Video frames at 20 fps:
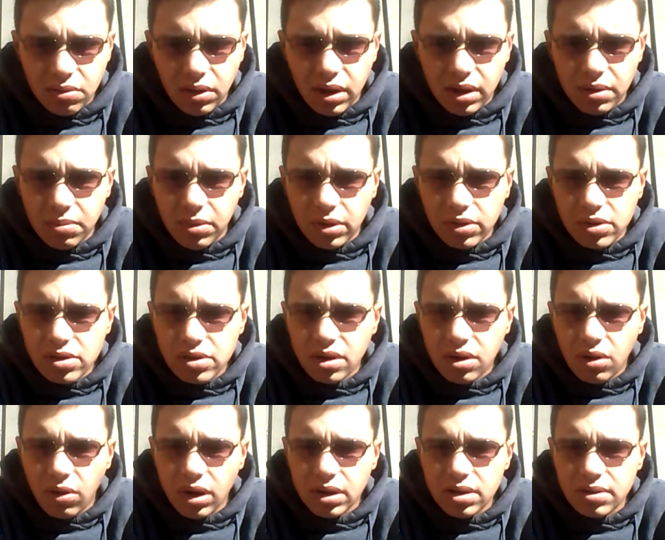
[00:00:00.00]
what most
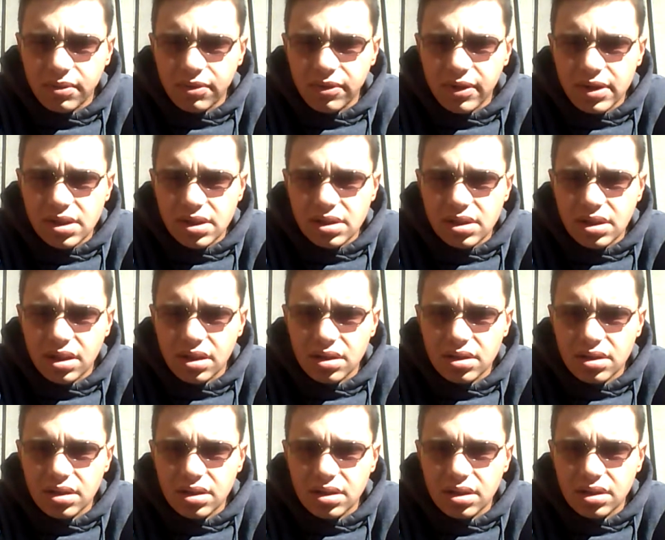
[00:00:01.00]
quantum
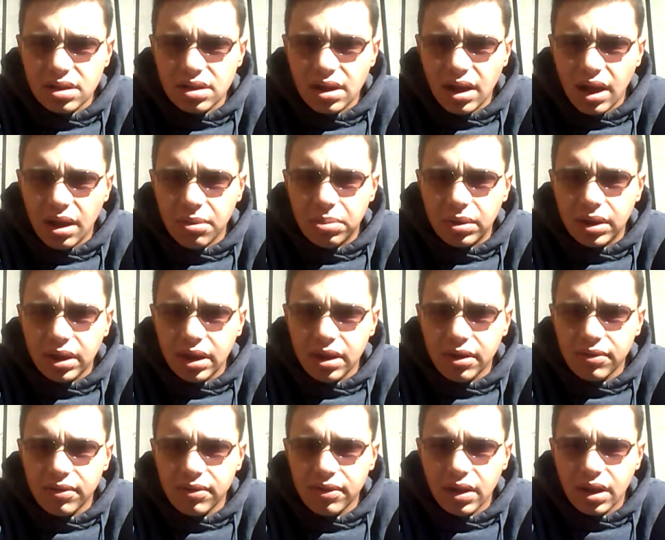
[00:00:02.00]
physicists today
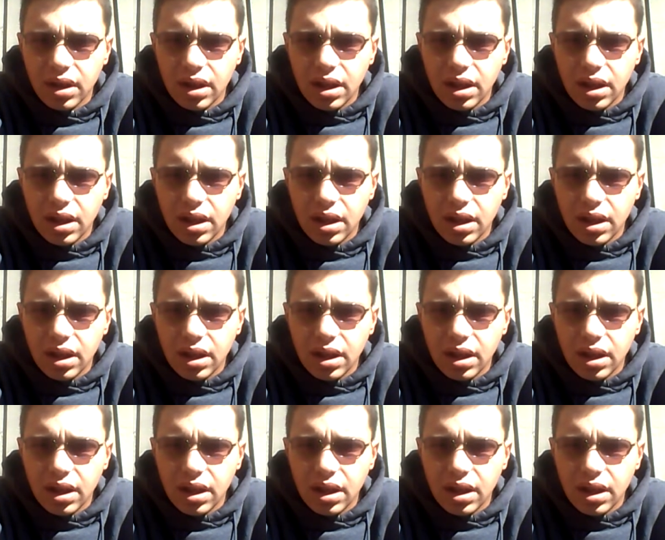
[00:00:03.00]
believe